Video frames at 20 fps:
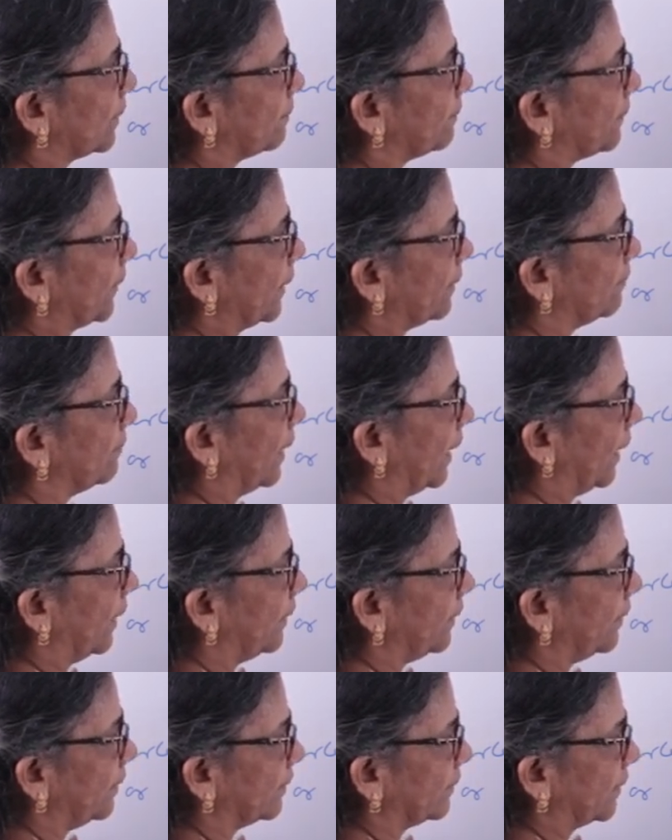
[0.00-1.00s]
P
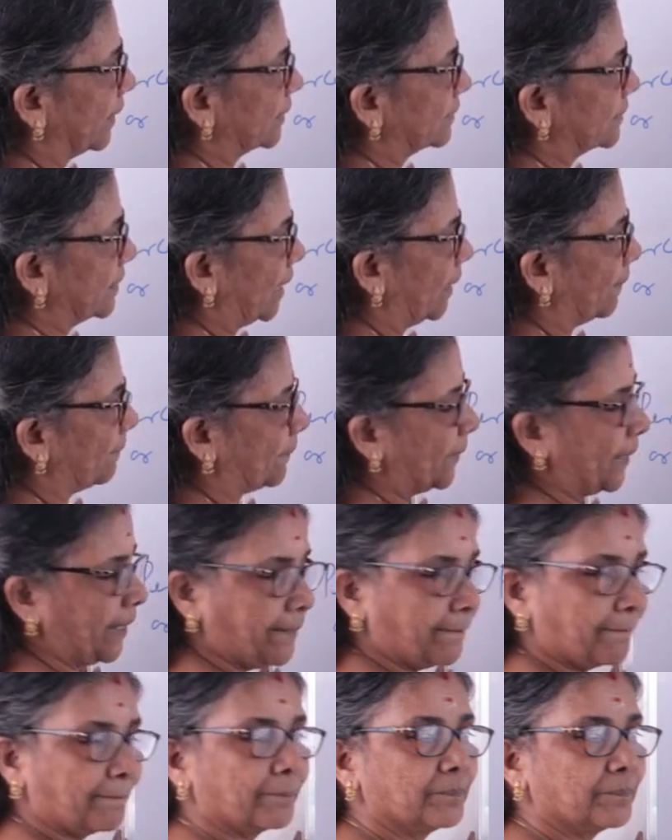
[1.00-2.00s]
by delta P.